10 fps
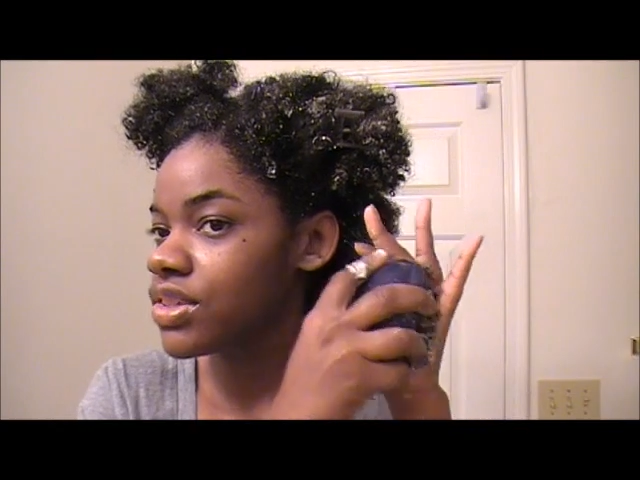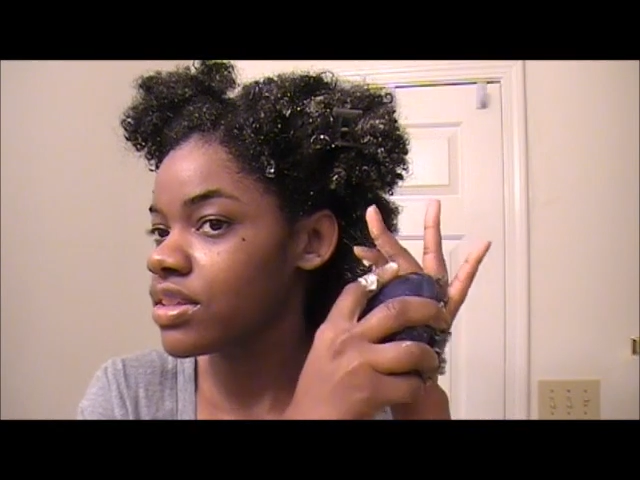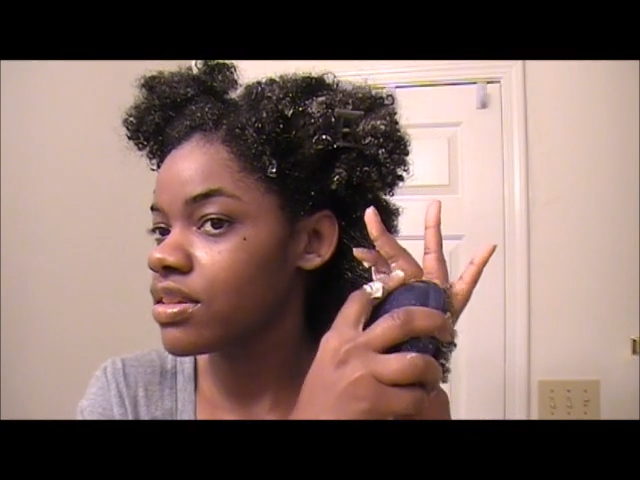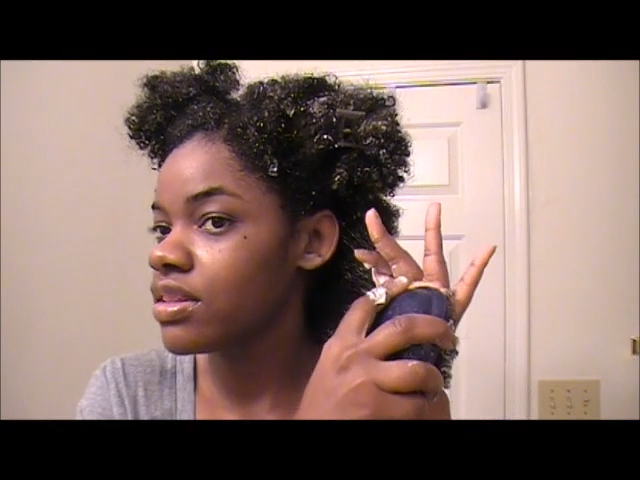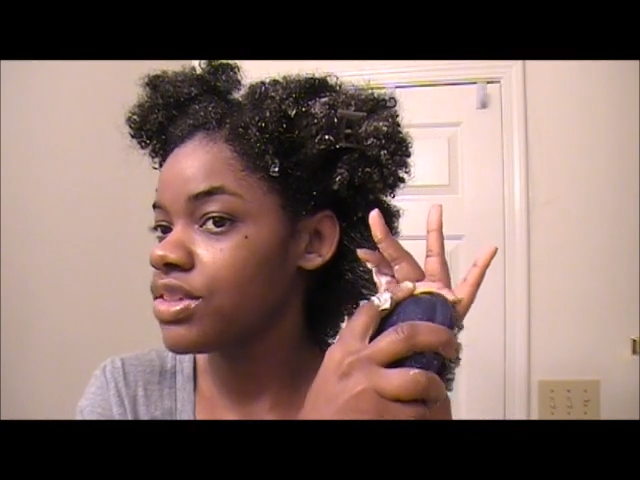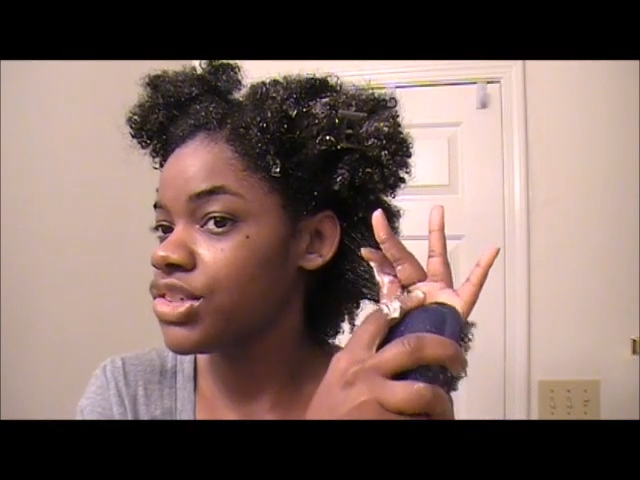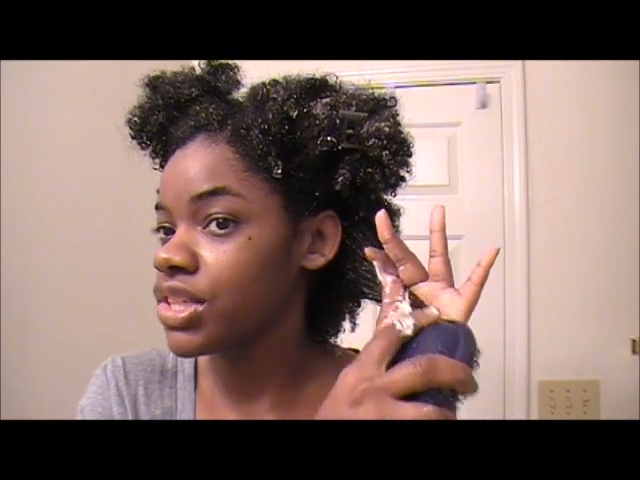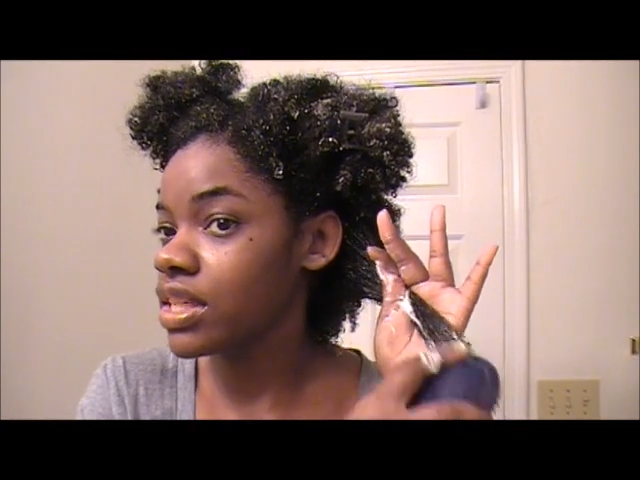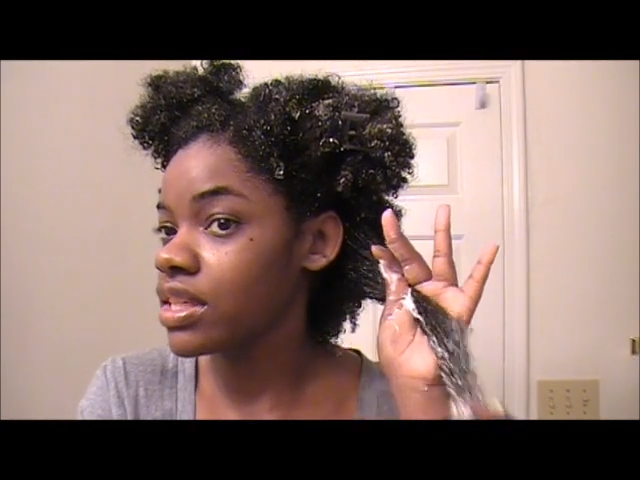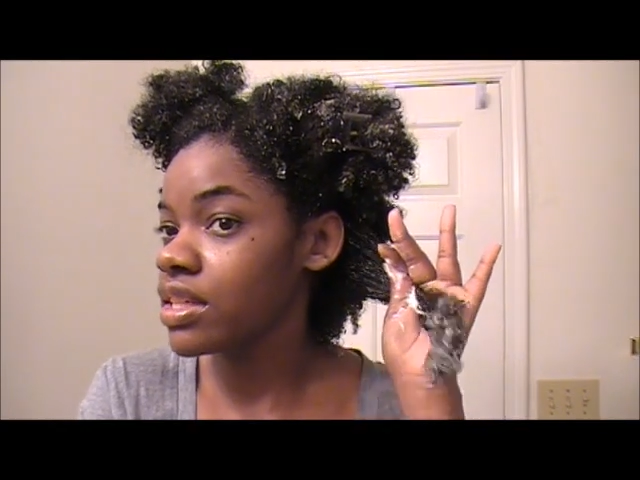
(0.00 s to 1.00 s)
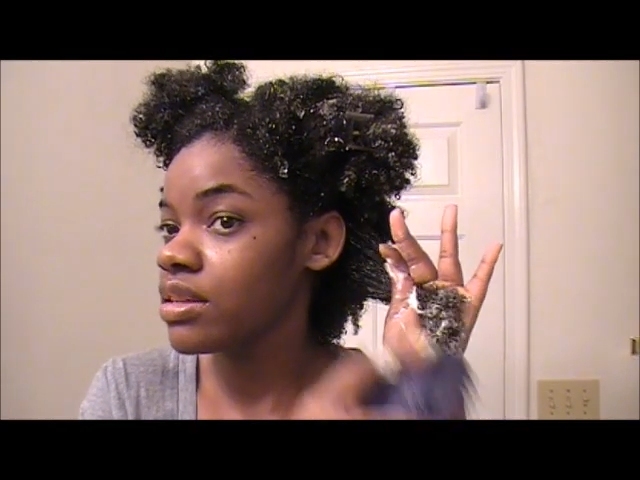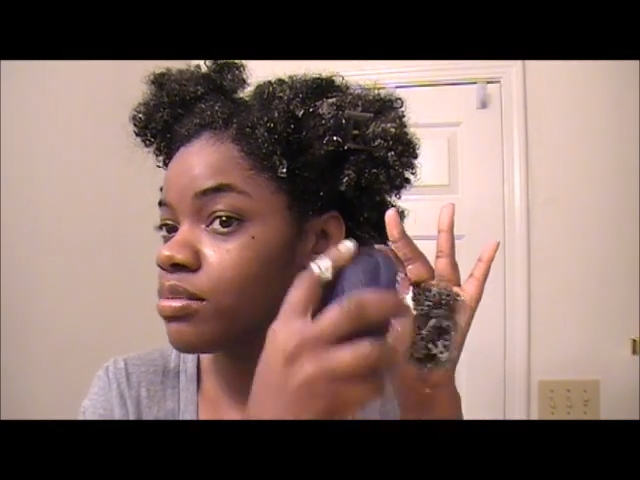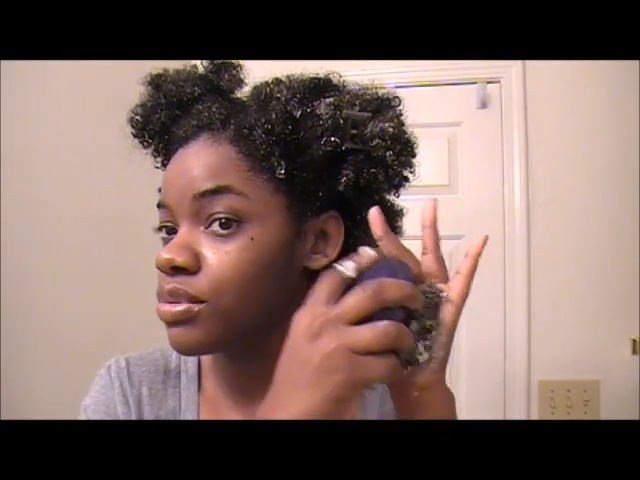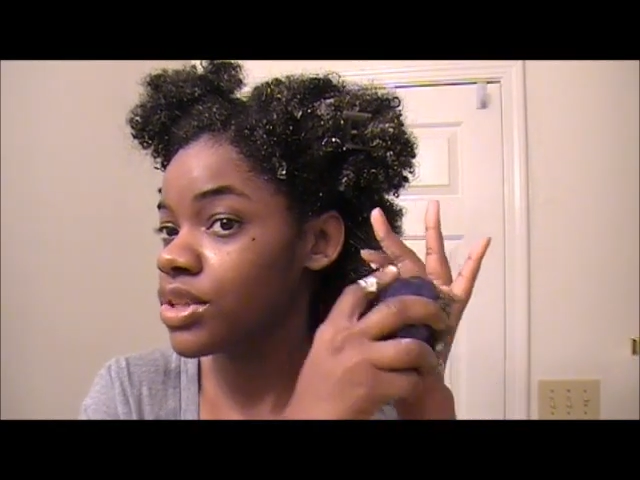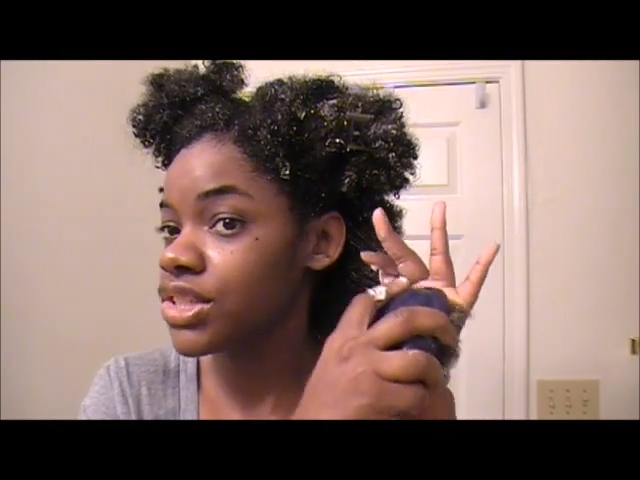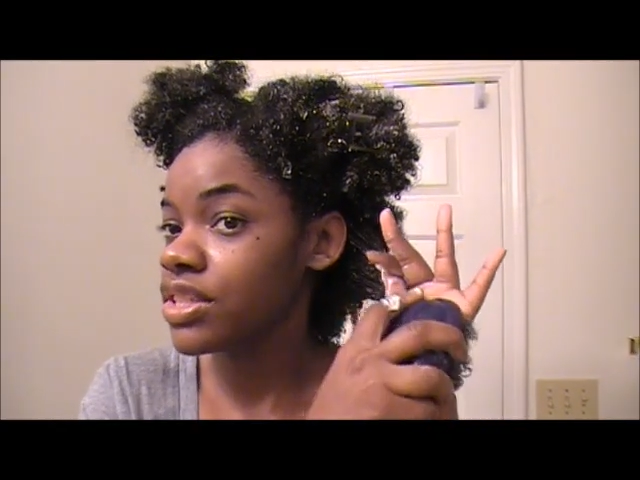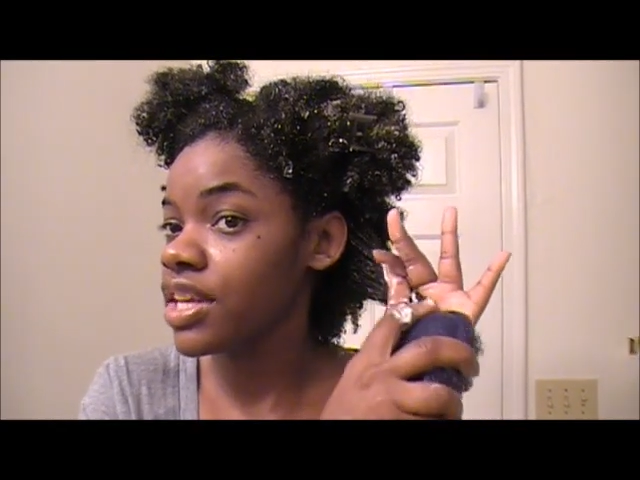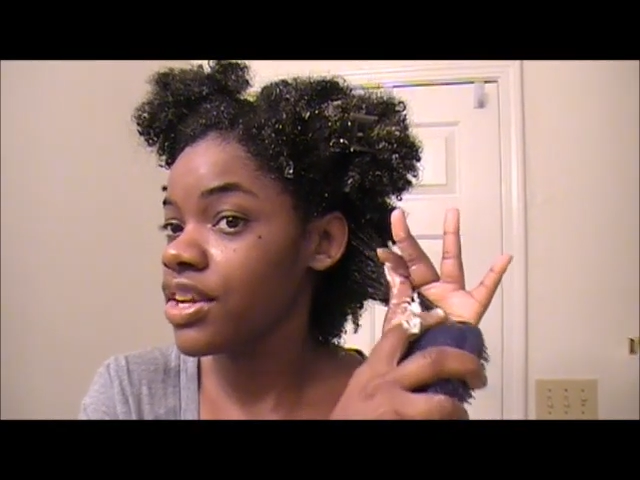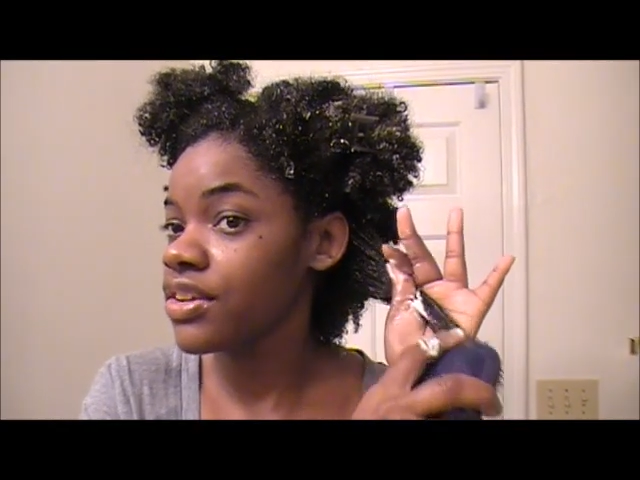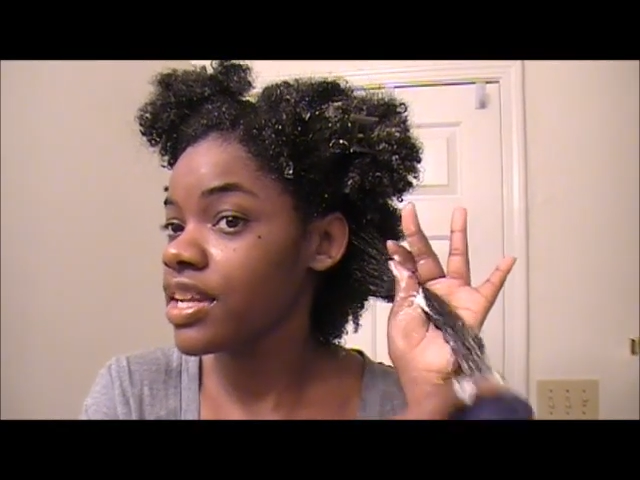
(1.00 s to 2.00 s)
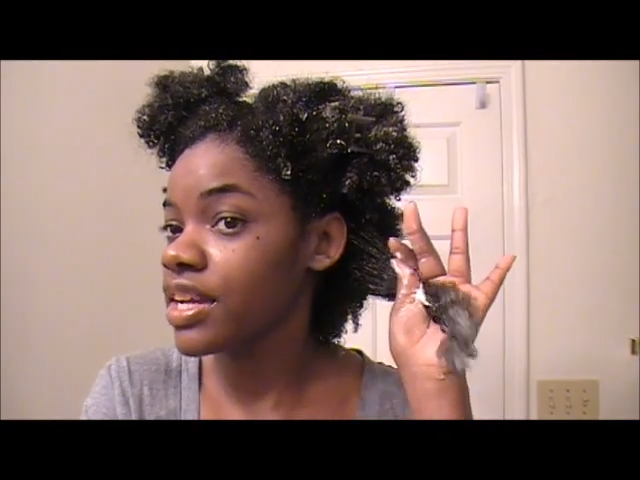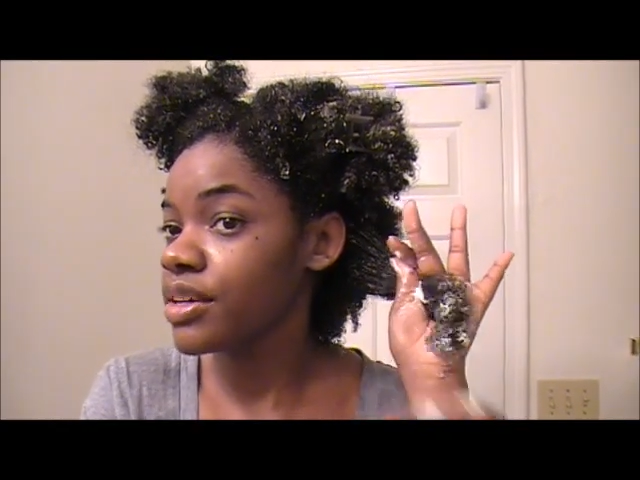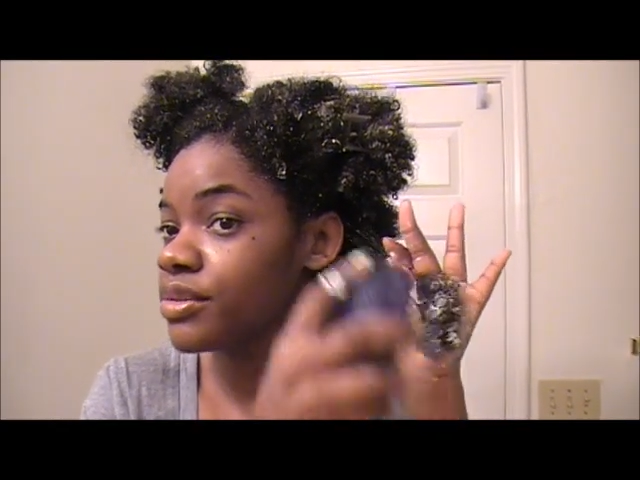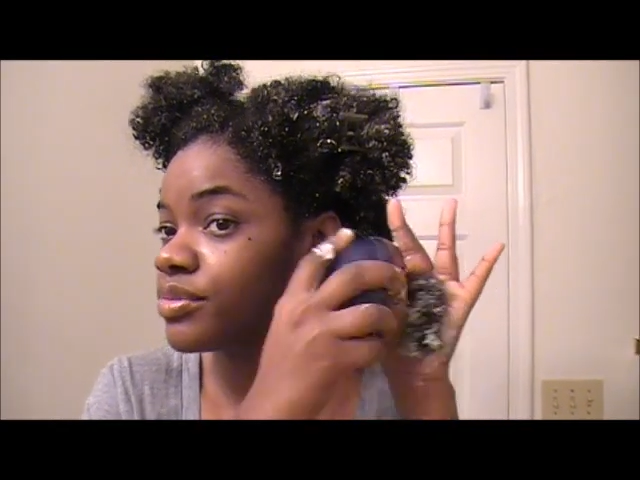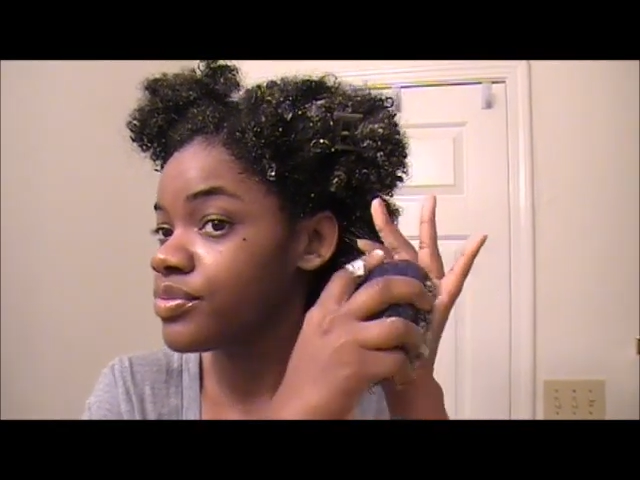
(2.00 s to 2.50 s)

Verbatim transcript: just gently brushing the hair down.